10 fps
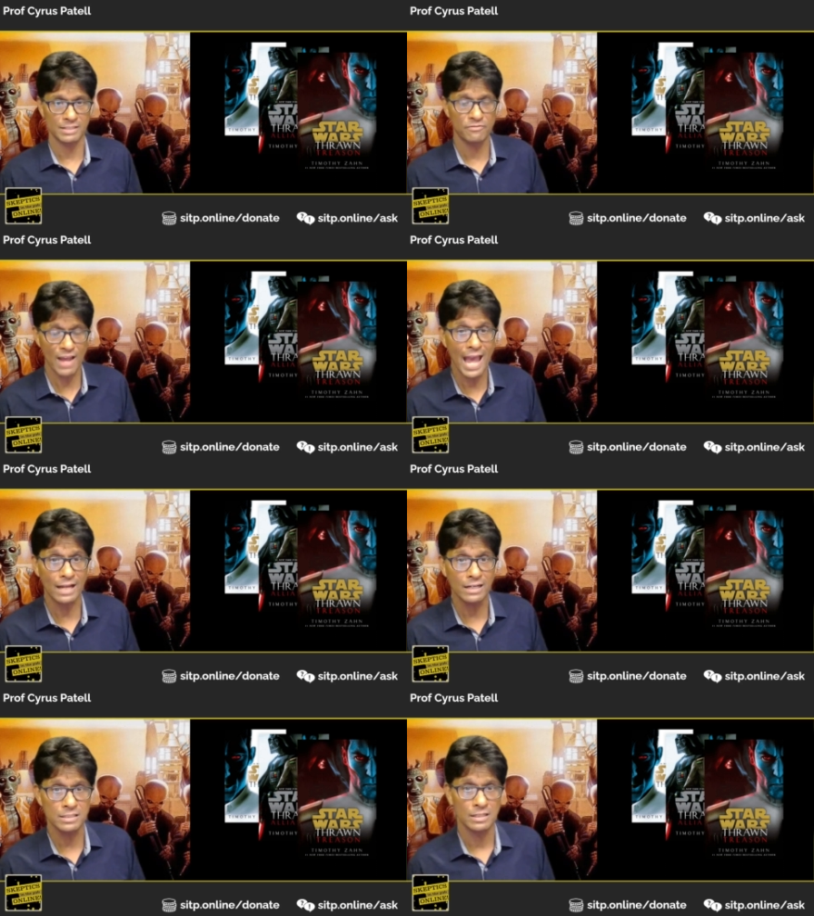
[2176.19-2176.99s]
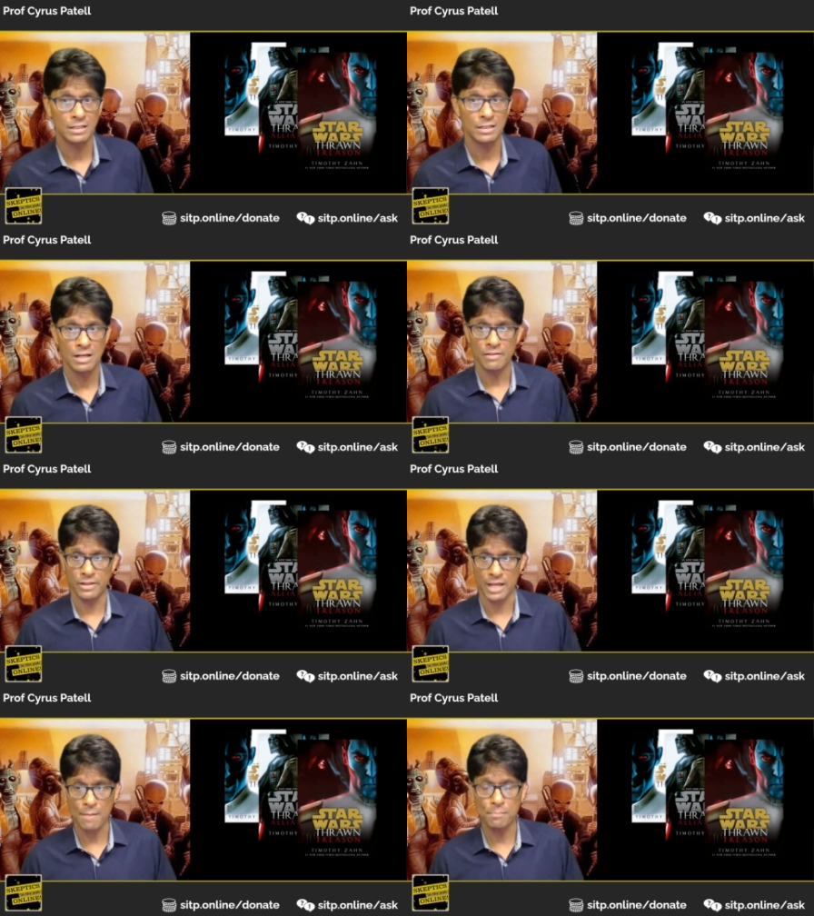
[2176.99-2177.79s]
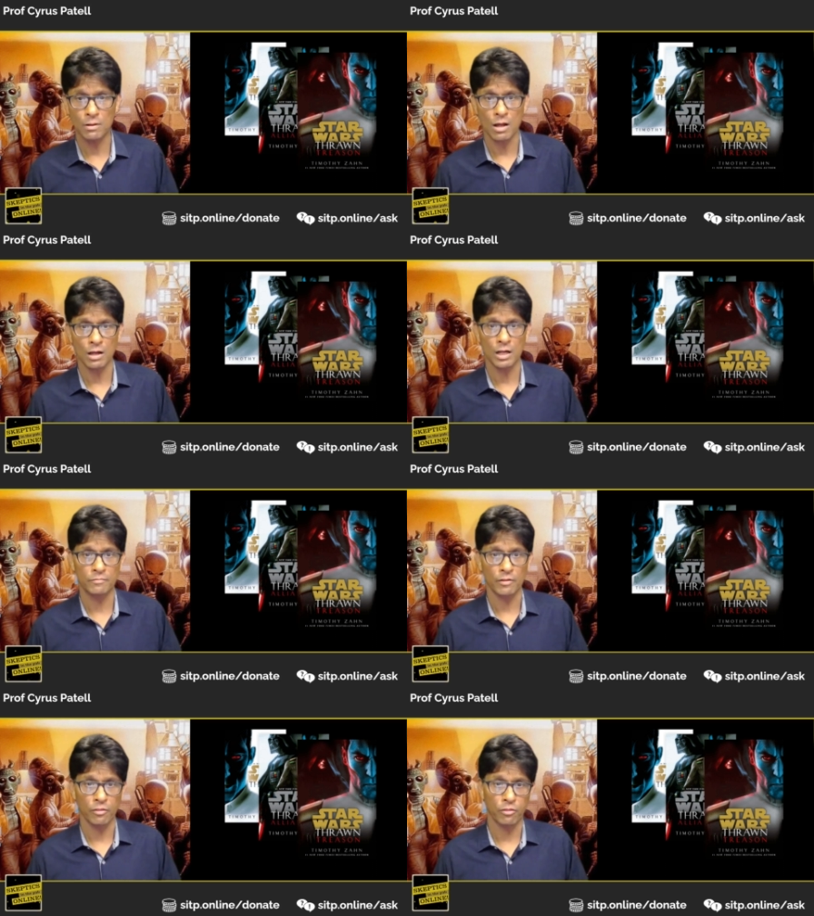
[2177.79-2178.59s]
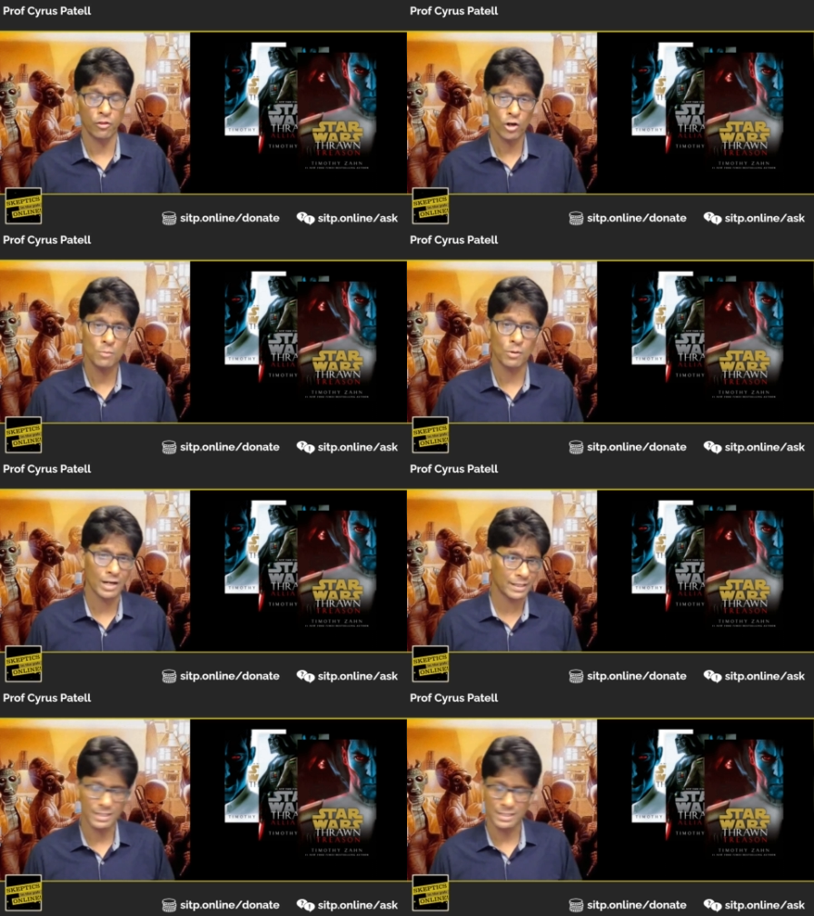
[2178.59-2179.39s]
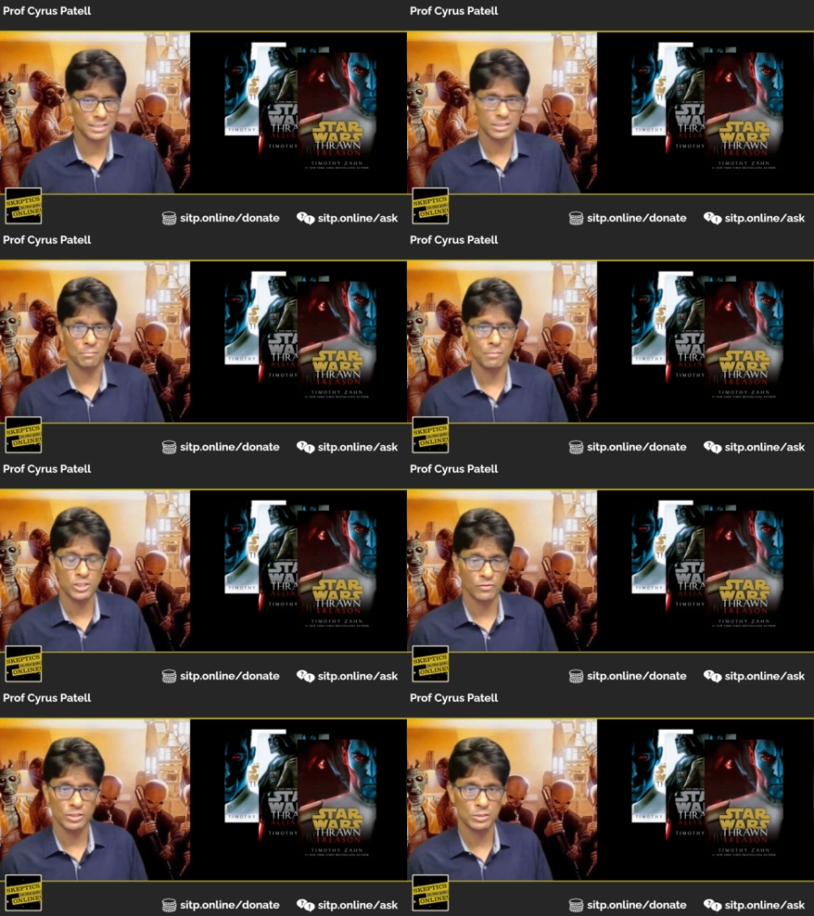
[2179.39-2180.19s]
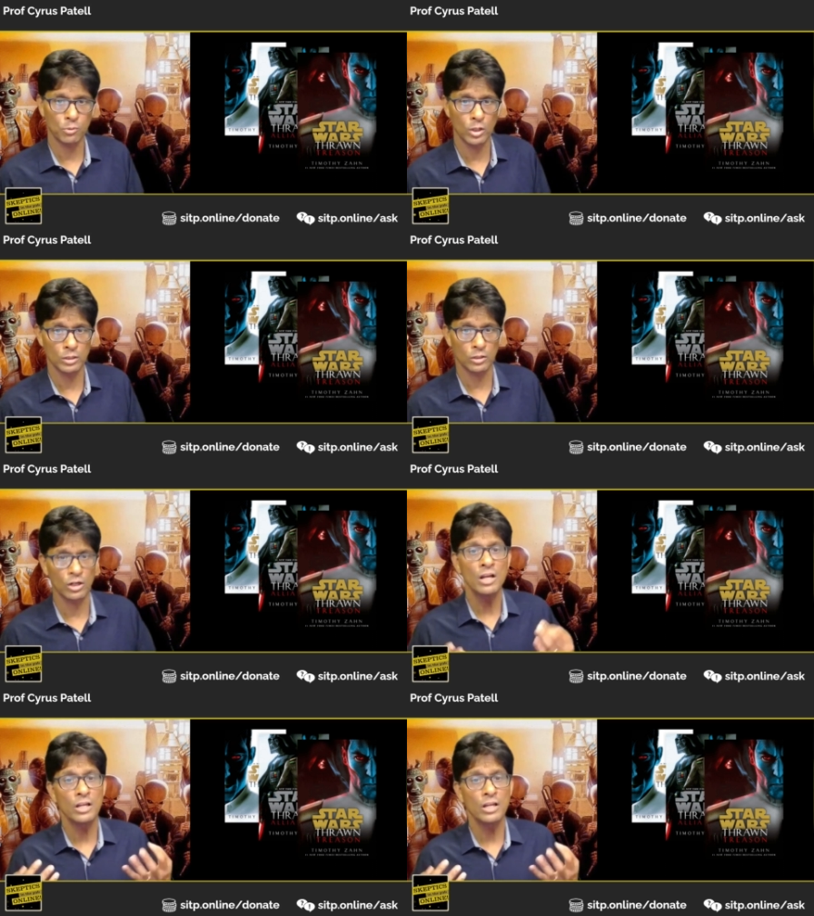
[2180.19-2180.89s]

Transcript: In fact, the epilogue of the 3rd book, and this isn't much of a spoiler,